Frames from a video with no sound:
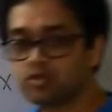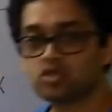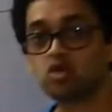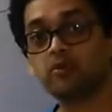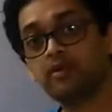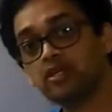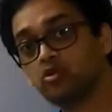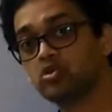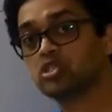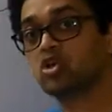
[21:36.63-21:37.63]
should be
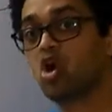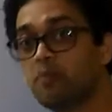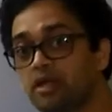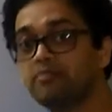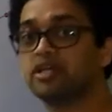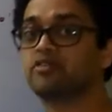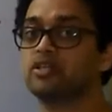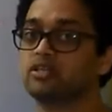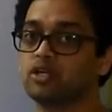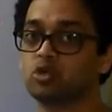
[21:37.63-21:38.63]
used common
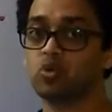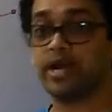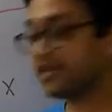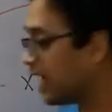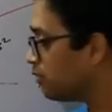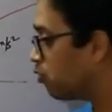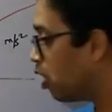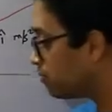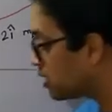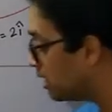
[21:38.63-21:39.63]
between the 2, and that
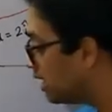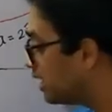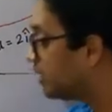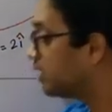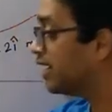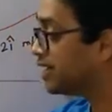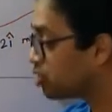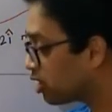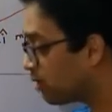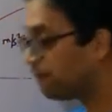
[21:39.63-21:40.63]
forms a linkage
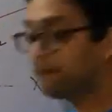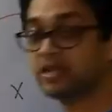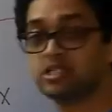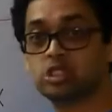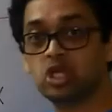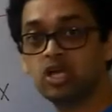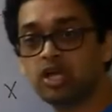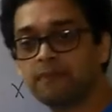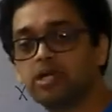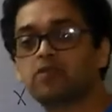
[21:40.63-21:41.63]
or the bridge
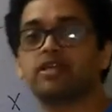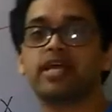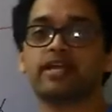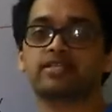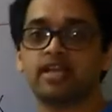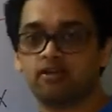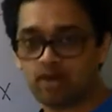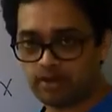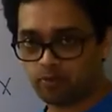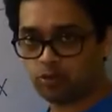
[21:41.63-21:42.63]
between x and
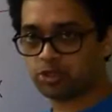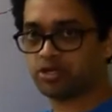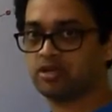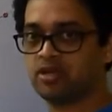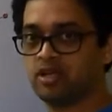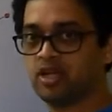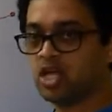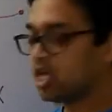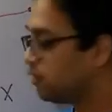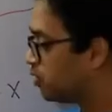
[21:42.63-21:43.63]
y motion.
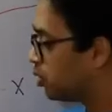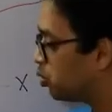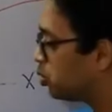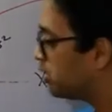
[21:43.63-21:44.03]
If you do